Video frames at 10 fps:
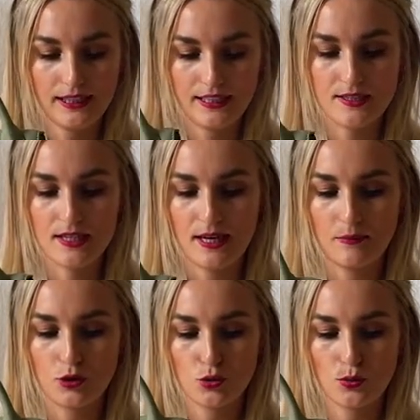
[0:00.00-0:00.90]
It's
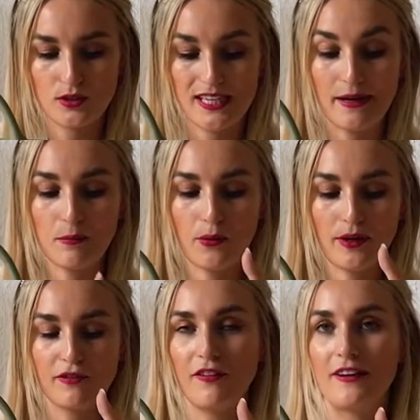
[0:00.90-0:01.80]

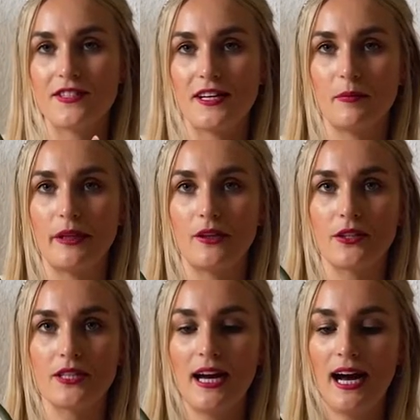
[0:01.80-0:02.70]
10.5 centimeters